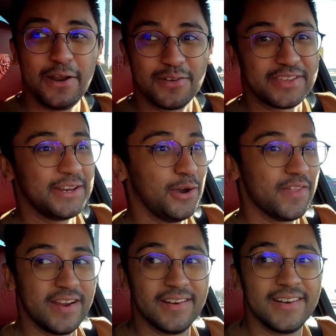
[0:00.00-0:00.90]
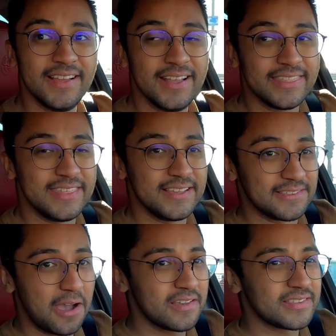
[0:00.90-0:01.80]
on, you know I was gonna go there. The
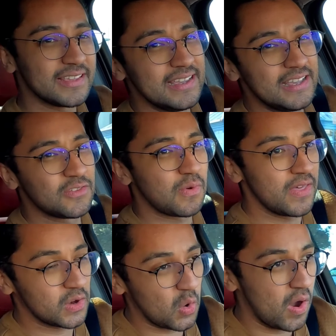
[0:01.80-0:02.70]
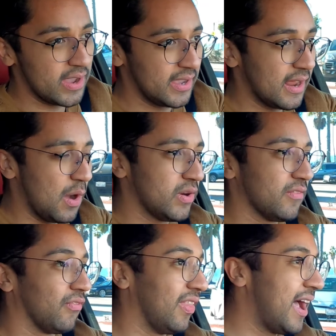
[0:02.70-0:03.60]
exhaust is rather quiet. I
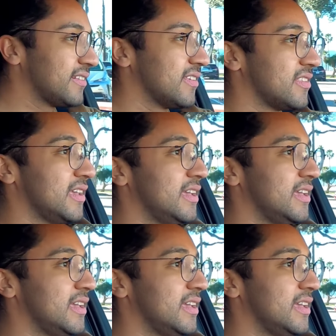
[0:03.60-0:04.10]
would have liked to